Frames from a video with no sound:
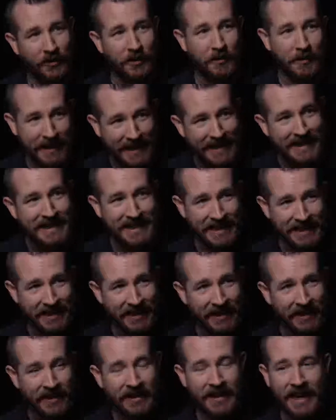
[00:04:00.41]
from
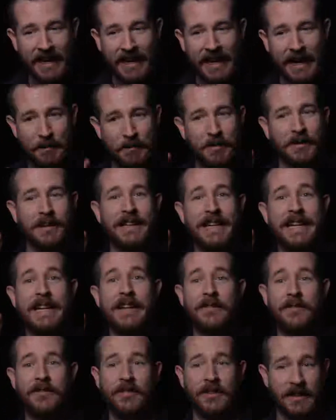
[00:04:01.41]
India, and I
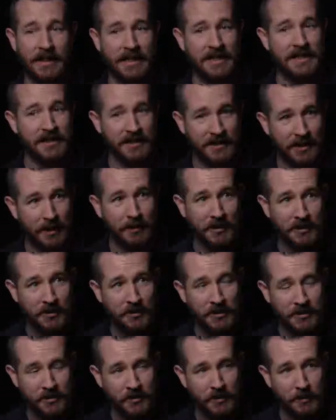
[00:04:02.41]
believe this is coming
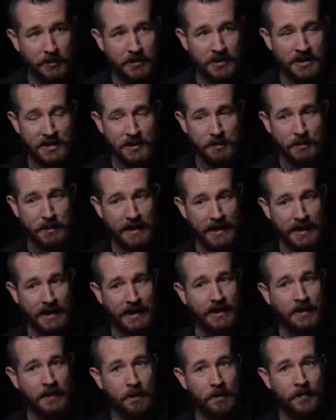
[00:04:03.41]
to us from
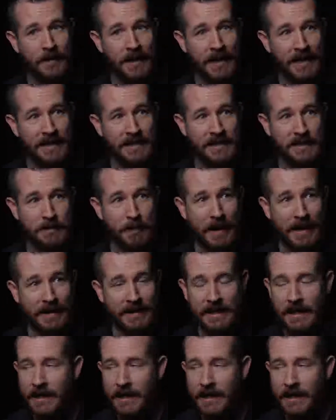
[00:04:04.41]
Spain, España.